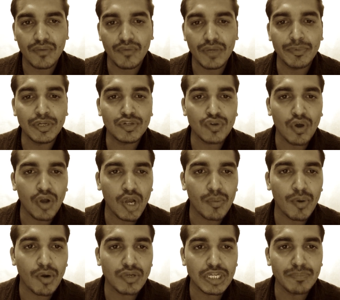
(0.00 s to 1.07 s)
when we talk
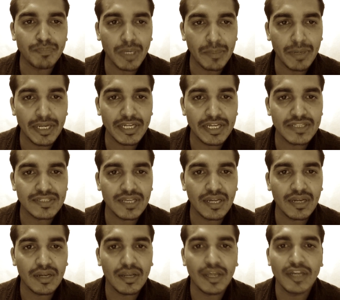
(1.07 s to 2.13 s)
about
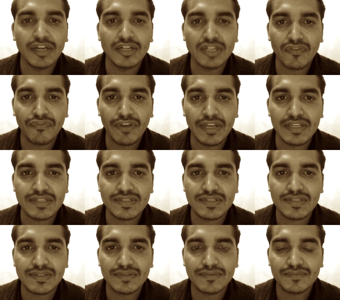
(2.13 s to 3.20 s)
implementation in
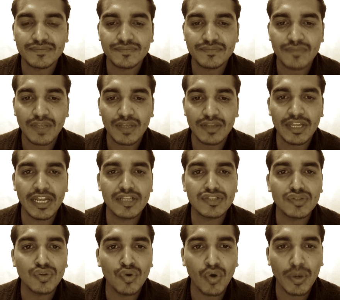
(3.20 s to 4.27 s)
interface, there
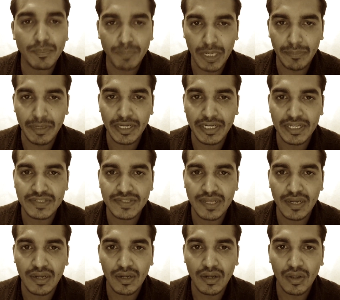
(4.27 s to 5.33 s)
is no
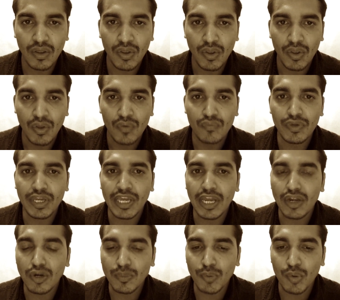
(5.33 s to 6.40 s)
implementation. We
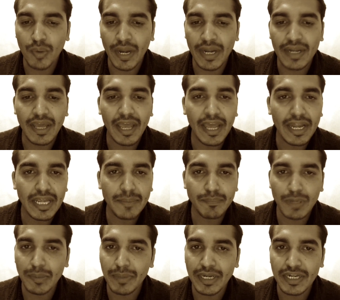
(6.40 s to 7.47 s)
cannot provide any
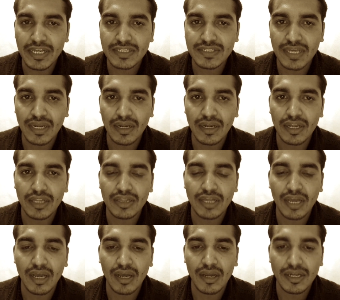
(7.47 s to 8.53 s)
implementation in
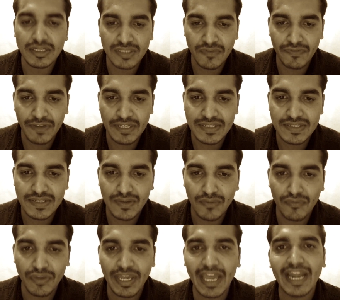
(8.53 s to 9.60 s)
the interface.
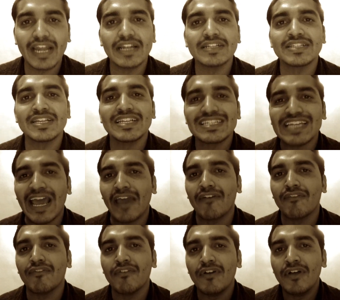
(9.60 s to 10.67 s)
We can just
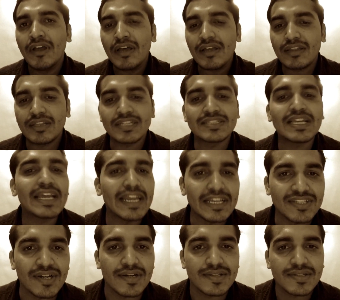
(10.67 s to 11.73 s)
have the
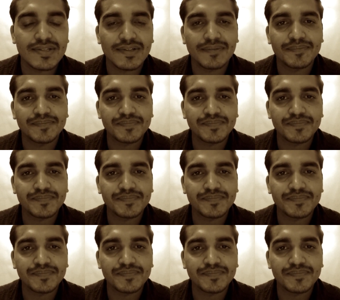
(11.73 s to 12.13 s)
signatures.